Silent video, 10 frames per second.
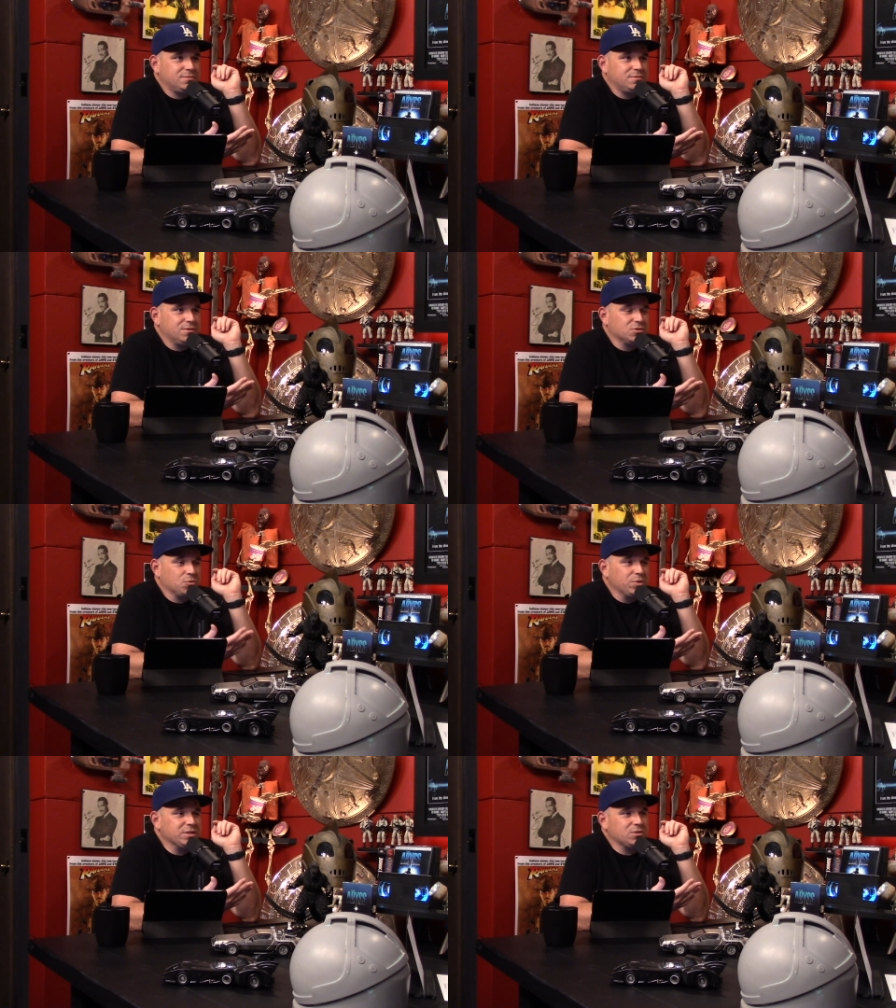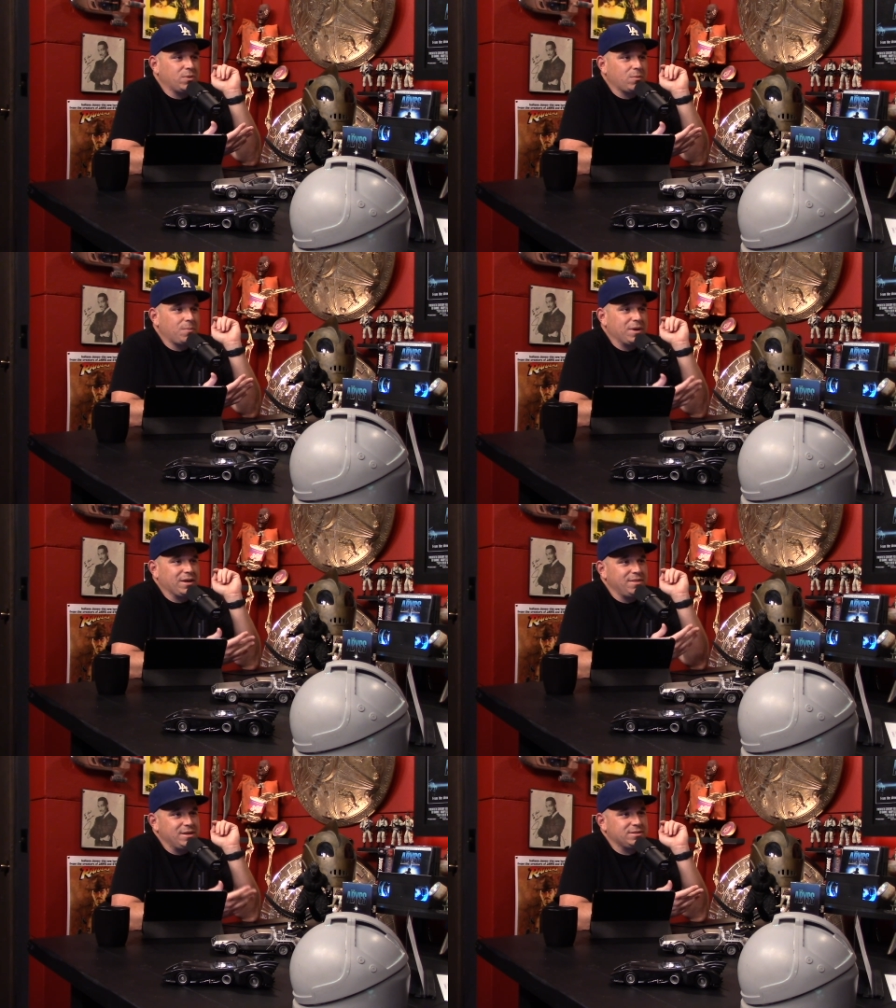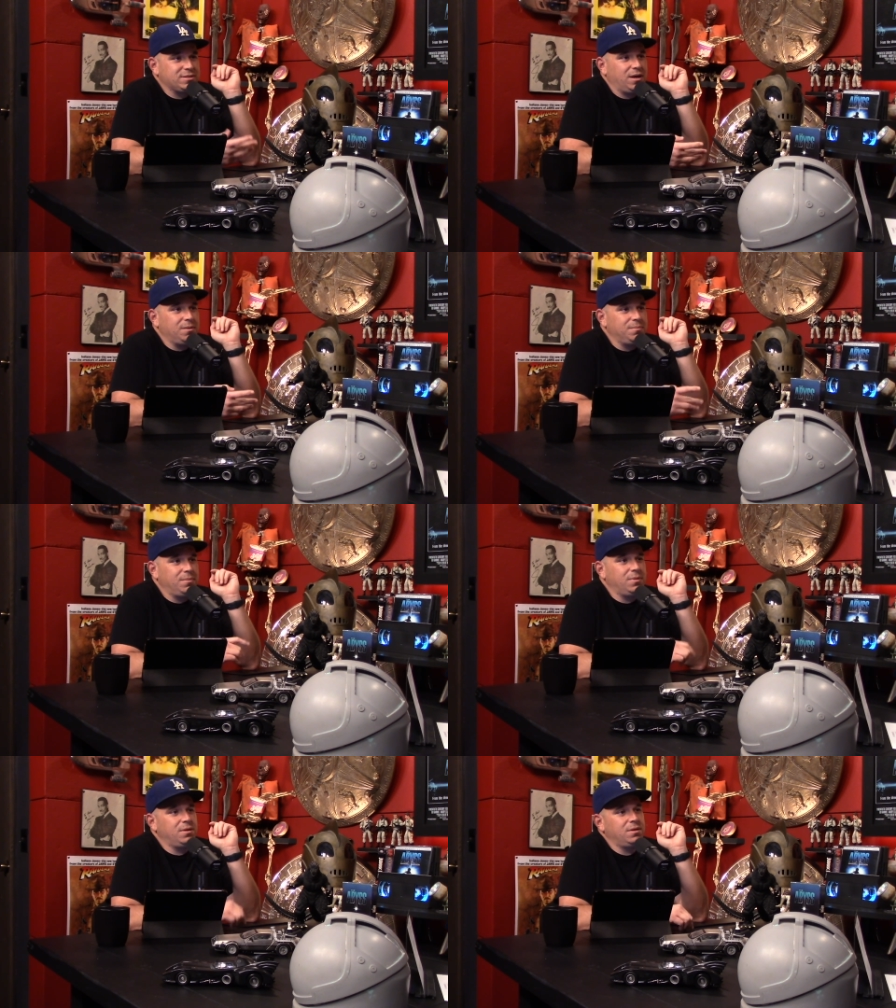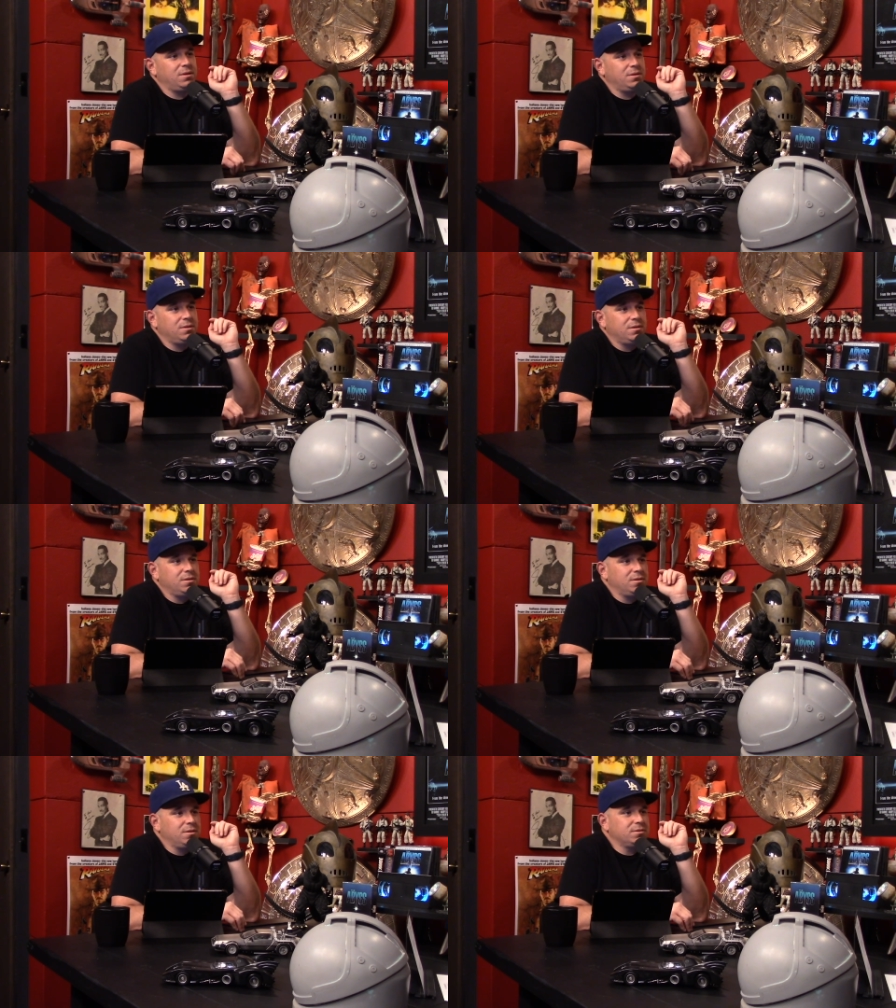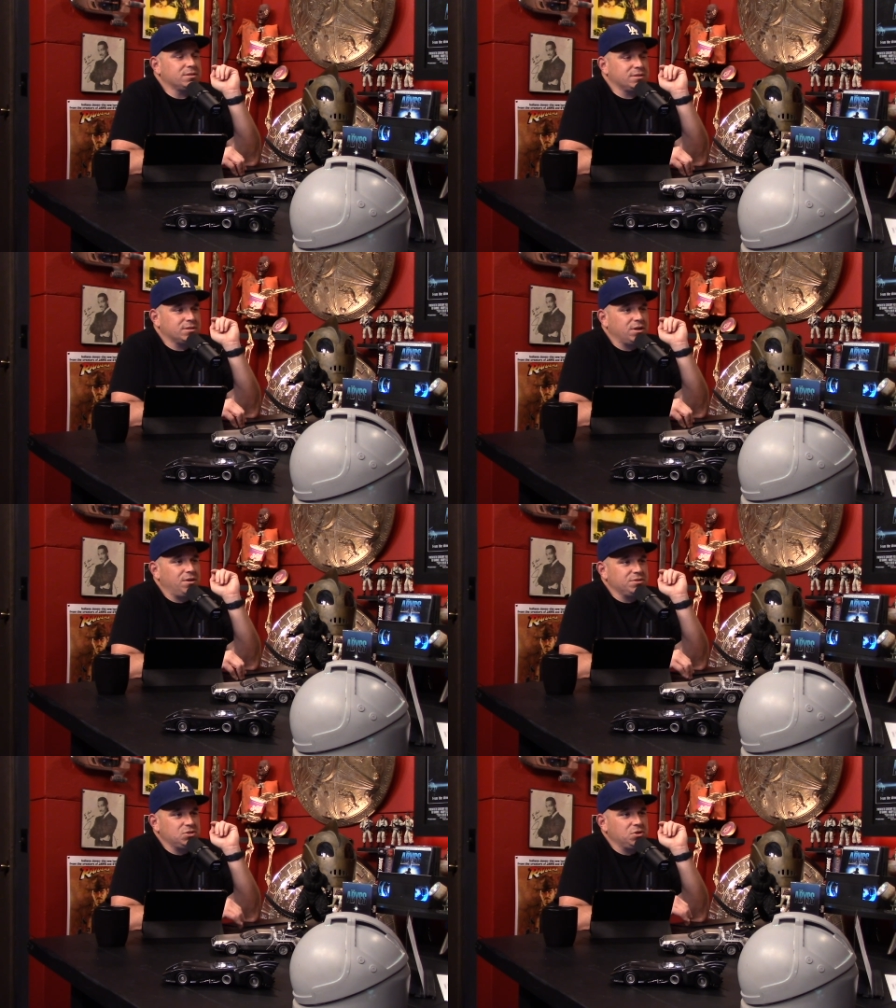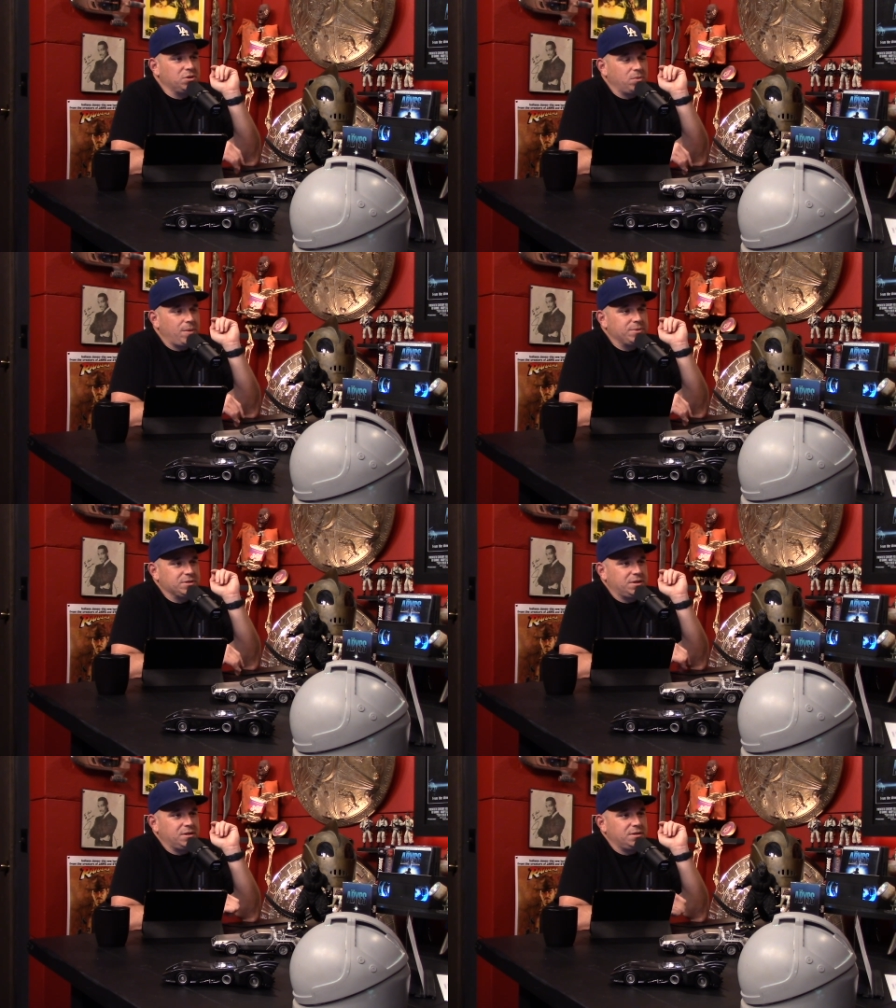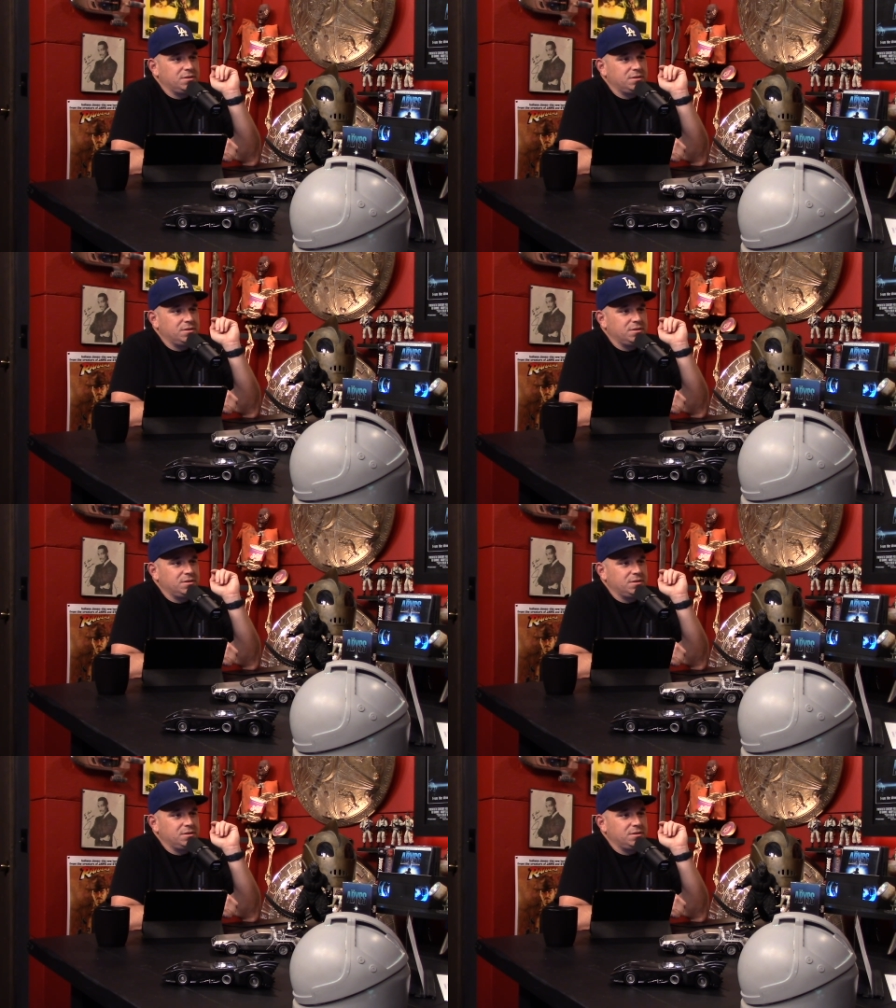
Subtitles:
there's a reason why we're picking this sub. It's because it's got all these nuclear weapons on it.